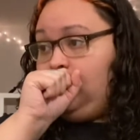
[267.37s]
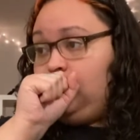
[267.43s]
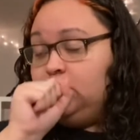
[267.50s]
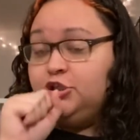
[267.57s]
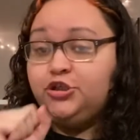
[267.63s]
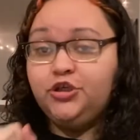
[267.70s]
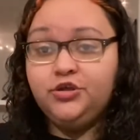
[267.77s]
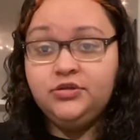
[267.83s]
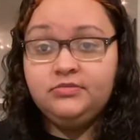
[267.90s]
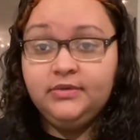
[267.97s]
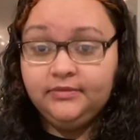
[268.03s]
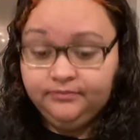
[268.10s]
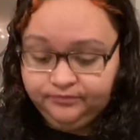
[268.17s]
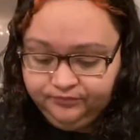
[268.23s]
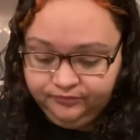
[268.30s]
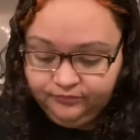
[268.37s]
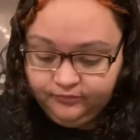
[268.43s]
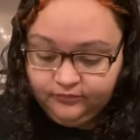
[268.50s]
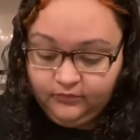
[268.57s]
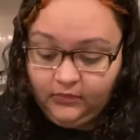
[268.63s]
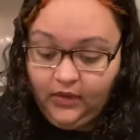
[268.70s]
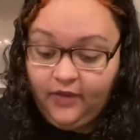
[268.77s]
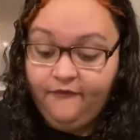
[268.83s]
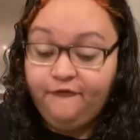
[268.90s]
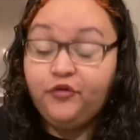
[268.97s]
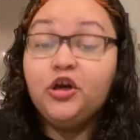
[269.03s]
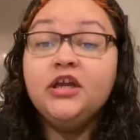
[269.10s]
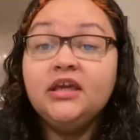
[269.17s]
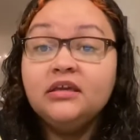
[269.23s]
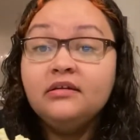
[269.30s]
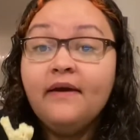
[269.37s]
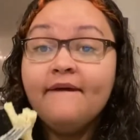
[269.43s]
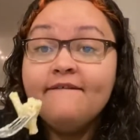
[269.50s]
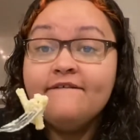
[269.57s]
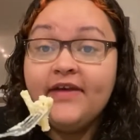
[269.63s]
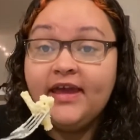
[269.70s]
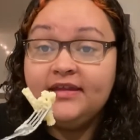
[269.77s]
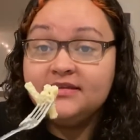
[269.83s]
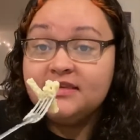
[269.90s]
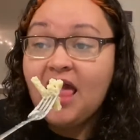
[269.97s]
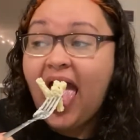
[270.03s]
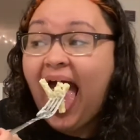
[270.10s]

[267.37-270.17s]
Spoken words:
excuse me, he freaking faints.